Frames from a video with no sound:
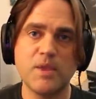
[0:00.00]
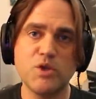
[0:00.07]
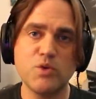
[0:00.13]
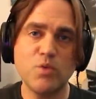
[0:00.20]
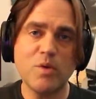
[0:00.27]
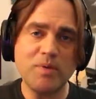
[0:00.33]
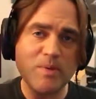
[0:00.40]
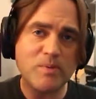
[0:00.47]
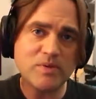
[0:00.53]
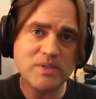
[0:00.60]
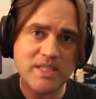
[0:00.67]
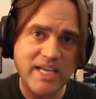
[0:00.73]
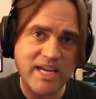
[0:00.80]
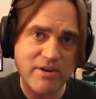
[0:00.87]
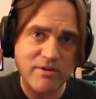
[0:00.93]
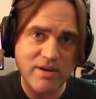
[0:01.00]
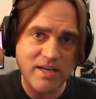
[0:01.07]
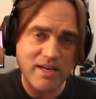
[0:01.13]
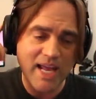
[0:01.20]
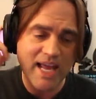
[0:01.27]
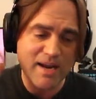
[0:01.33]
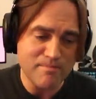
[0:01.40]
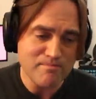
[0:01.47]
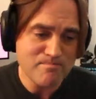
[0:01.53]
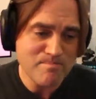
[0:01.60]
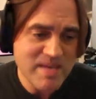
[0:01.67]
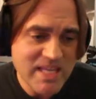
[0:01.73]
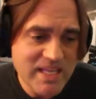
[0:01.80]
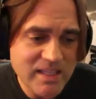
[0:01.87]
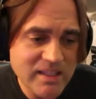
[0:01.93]
You want people to hear it and
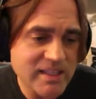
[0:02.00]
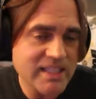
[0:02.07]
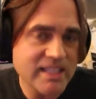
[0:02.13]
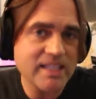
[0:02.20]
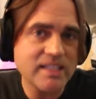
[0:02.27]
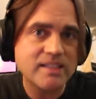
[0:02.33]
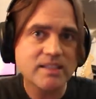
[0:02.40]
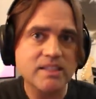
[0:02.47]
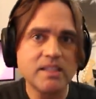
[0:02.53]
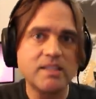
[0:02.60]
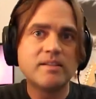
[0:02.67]
immediately